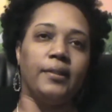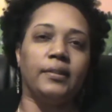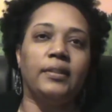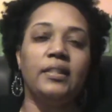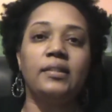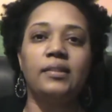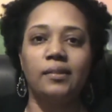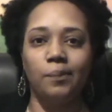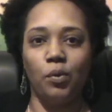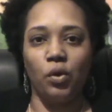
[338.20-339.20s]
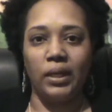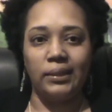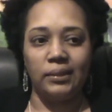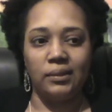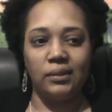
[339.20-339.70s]
This is
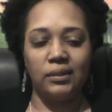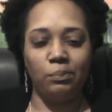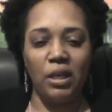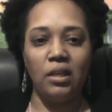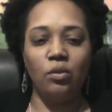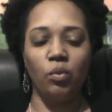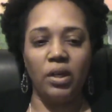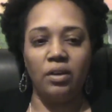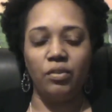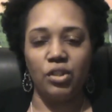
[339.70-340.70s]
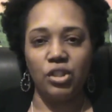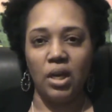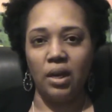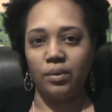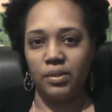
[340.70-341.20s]
important. Being aware of your
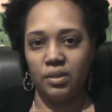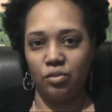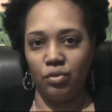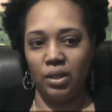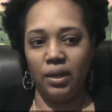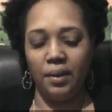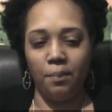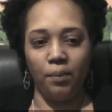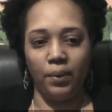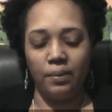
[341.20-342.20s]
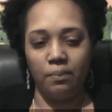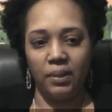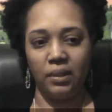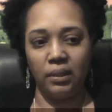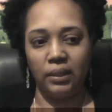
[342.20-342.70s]
chakras is very important,
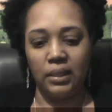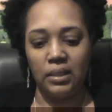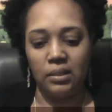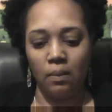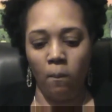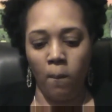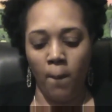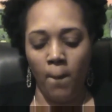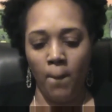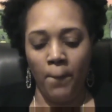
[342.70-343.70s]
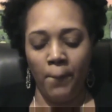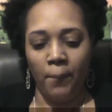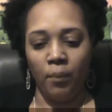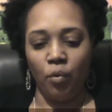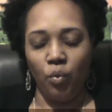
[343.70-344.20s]
because
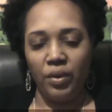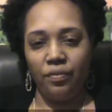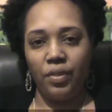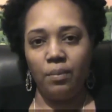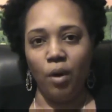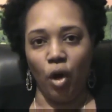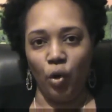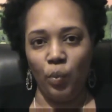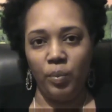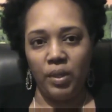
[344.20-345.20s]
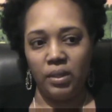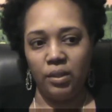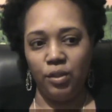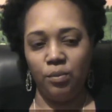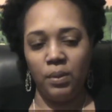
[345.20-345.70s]
with them
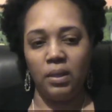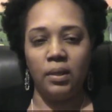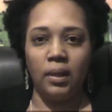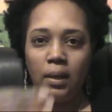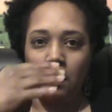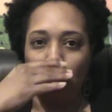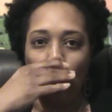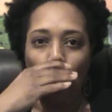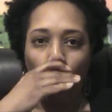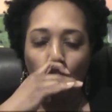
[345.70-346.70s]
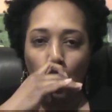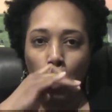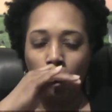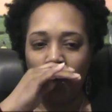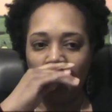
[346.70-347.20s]
open, you become
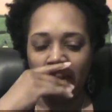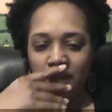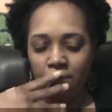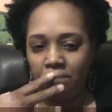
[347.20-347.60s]
more